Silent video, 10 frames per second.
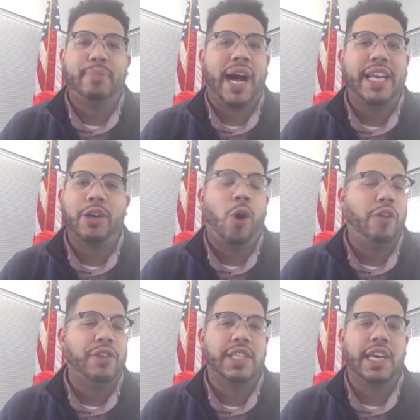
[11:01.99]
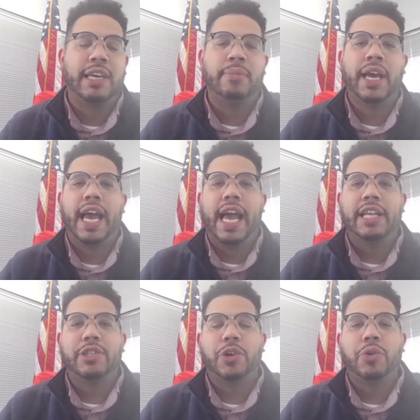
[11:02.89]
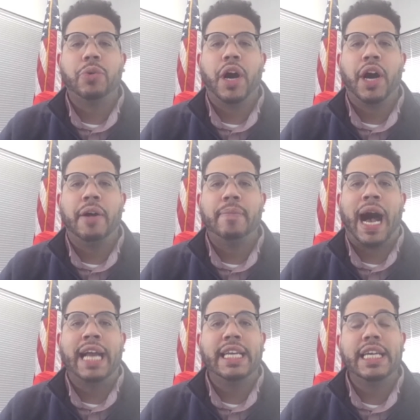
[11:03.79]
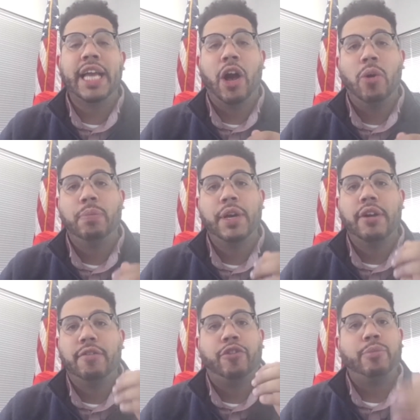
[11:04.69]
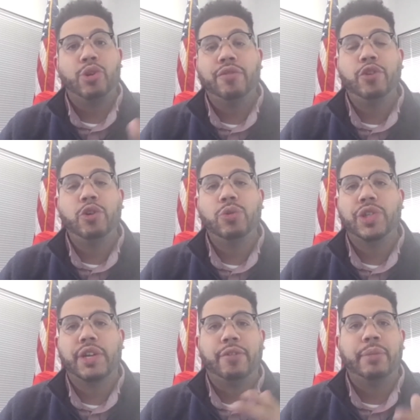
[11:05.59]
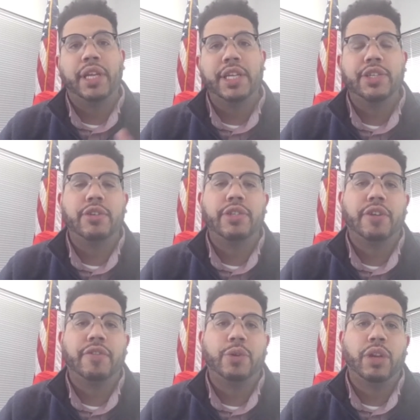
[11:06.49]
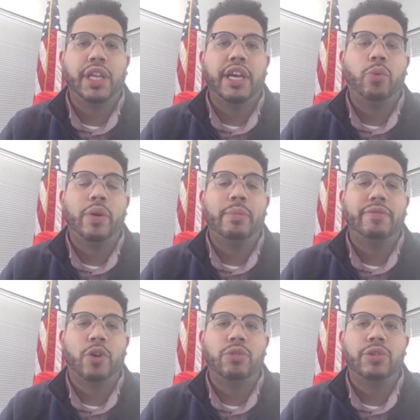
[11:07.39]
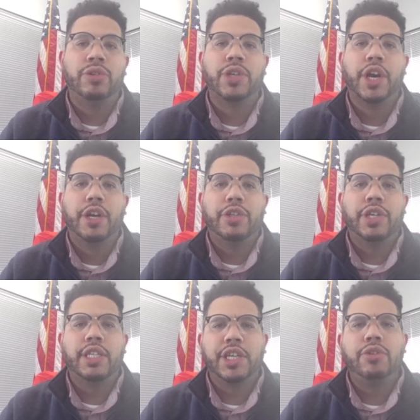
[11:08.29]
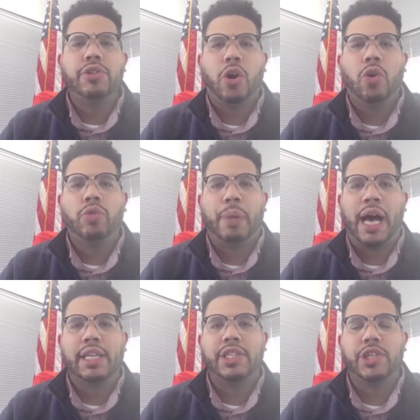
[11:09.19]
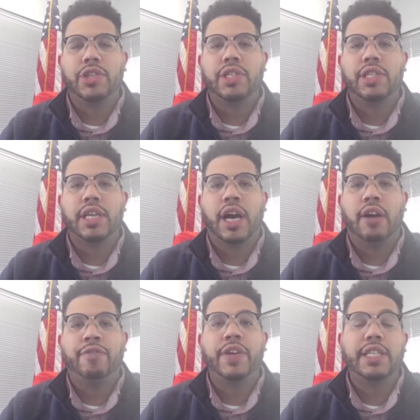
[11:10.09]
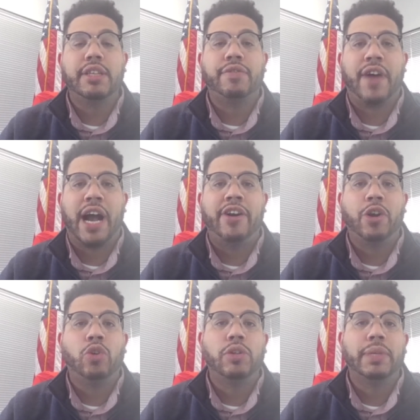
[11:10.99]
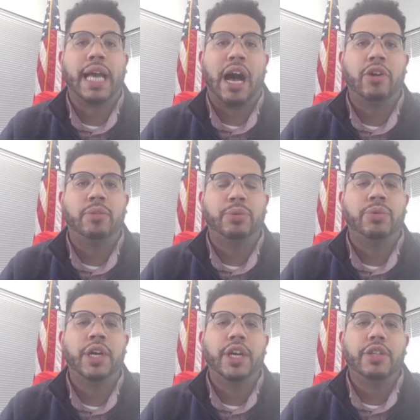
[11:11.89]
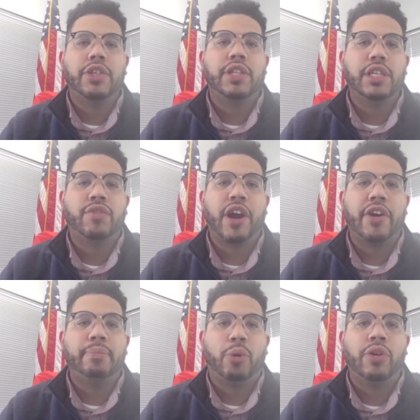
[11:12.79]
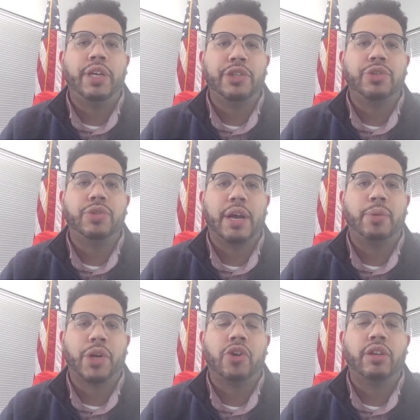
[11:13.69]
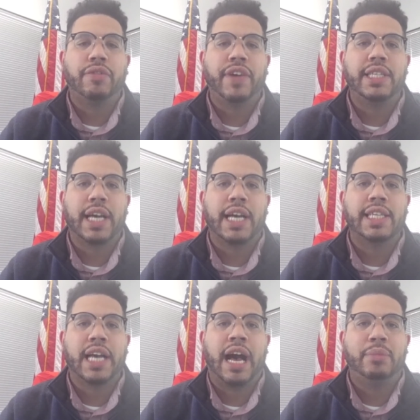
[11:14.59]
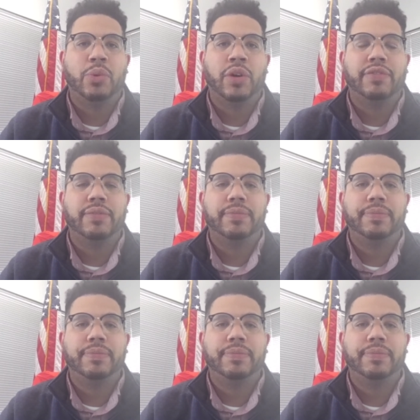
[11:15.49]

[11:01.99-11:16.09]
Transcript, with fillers: the body all the same. And so um, I need help from your viewers and from the listeners of the League of Women Voters to continue to hold politicians' uh, feet to the fire and hold them accountable to these very important issues that we're currently facing as a Commonwealth.